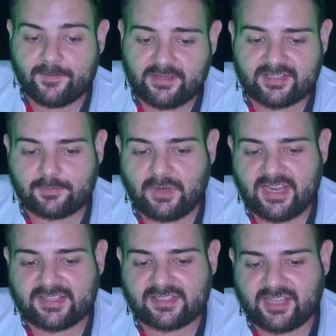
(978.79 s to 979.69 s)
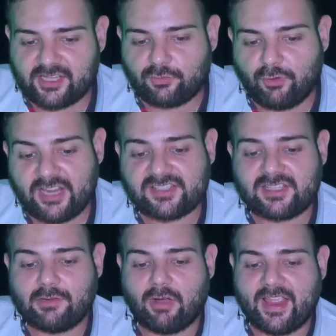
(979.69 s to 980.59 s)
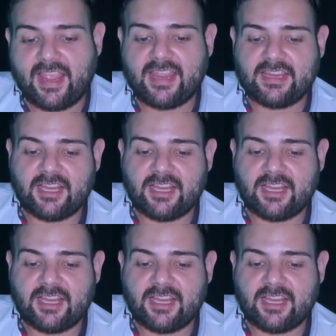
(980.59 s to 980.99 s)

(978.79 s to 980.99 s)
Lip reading: This means that with CYA,